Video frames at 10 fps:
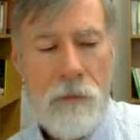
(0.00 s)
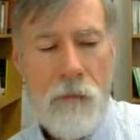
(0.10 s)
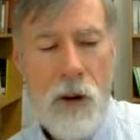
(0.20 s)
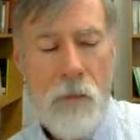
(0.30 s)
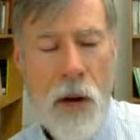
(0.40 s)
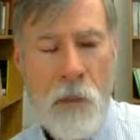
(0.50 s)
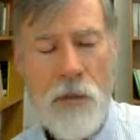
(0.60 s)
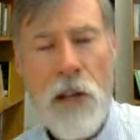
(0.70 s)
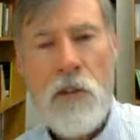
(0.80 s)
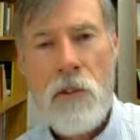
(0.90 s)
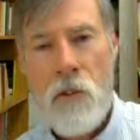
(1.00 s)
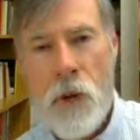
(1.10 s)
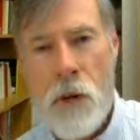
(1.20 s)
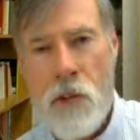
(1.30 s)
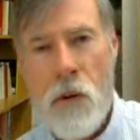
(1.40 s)
one of my professors
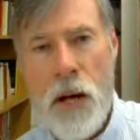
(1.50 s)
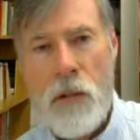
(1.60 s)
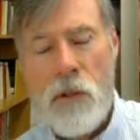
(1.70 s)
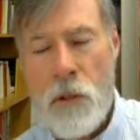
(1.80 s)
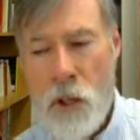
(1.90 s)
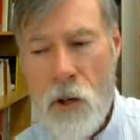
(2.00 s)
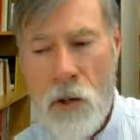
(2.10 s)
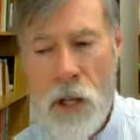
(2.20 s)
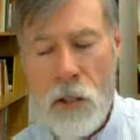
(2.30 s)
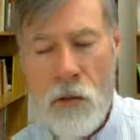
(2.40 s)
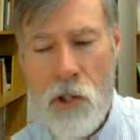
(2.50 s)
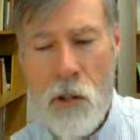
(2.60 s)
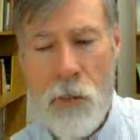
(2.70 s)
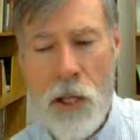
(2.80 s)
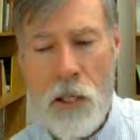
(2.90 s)
when I was a grad student at Cornell. He was
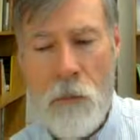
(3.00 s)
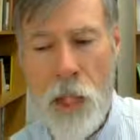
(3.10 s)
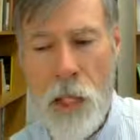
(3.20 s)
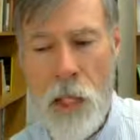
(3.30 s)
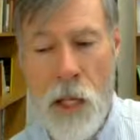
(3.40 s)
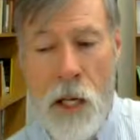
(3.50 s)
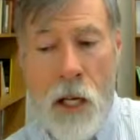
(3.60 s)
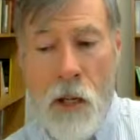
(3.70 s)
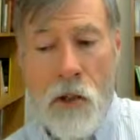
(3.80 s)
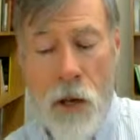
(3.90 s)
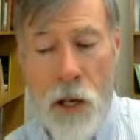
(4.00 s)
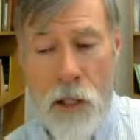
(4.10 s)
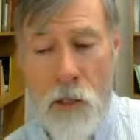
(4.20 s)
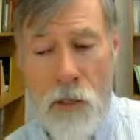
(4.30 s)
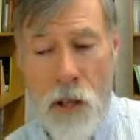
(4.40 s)
on the committee. So I
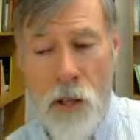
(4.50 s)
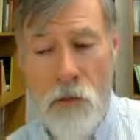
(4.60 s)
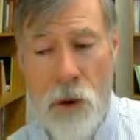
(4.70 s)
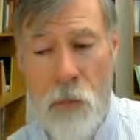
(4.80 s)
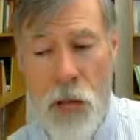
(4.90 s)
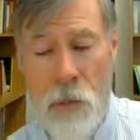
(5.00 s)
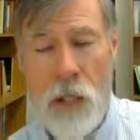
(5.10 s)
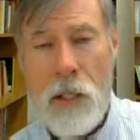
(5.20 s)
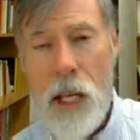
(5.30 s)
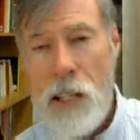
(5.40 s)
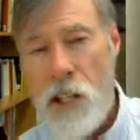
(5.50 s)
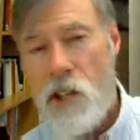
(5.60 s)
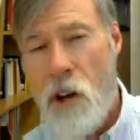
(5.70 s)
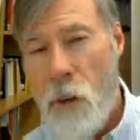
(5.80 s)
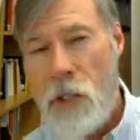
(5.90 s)
learned this from him, and the
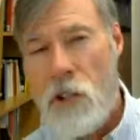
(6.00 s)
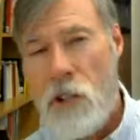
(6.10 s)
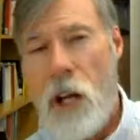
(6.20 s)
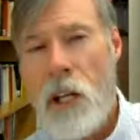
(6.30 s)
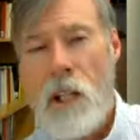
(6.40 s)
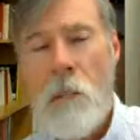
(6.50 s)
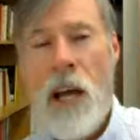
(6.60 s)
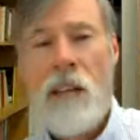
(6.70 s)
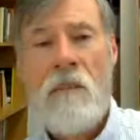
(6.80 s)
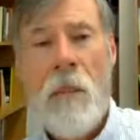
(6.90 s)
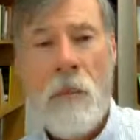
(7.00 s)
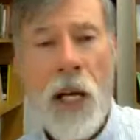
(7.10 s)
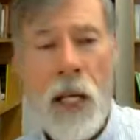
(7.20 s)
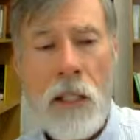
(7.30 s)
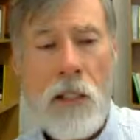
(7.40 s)
ideas always stuck at the back of my
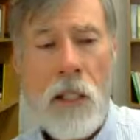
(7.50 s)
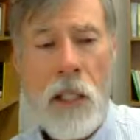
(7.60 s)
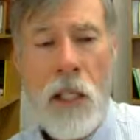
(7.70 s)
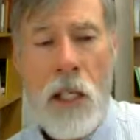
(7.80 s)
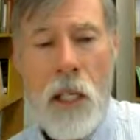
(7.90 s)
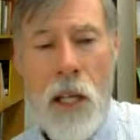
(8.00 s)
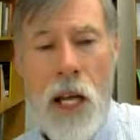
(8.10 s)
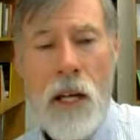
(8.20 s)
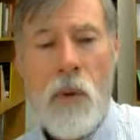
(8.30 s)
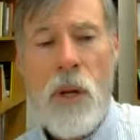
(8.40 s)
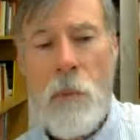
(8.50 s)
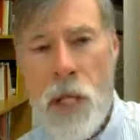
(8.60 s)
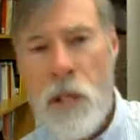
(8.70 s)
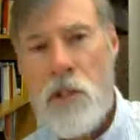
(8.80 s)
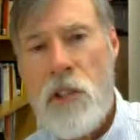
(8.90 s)
mind. And it
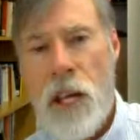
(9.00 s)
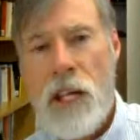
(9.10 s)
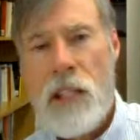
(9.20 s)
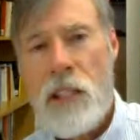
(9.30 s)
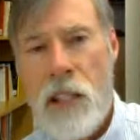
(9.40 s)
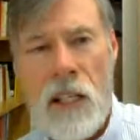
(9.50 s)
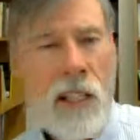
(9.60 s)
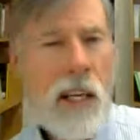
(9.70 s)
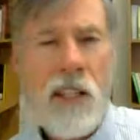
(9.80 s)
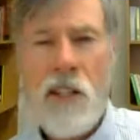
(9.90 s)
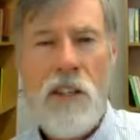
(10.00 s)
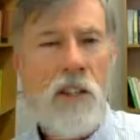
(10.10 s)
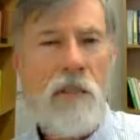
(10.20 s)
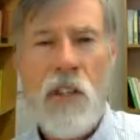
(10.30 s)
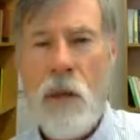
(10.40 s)
reappears then in the
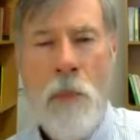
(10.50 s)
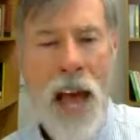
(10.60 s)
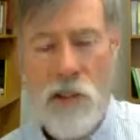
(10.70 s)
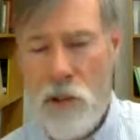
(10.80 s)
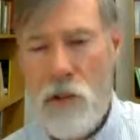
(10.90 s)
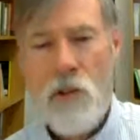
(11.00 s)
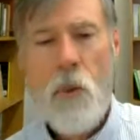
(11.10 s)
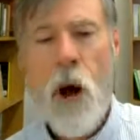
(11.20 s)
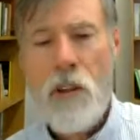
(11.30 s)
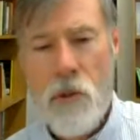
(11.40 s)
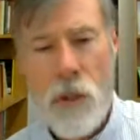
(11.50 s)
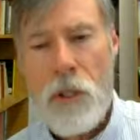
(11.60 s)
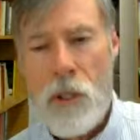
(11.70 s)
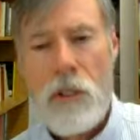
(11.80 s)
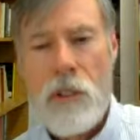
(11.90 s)
ideas of, say, Pasteur's quadrant,
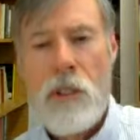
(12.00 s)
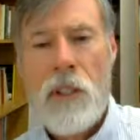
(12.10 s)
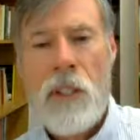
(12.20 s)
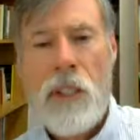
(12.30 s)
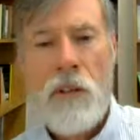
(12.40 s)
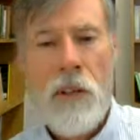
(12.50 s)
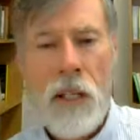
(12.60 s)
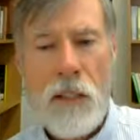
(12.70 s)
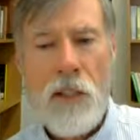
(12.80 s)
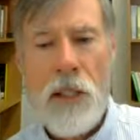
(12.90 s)
that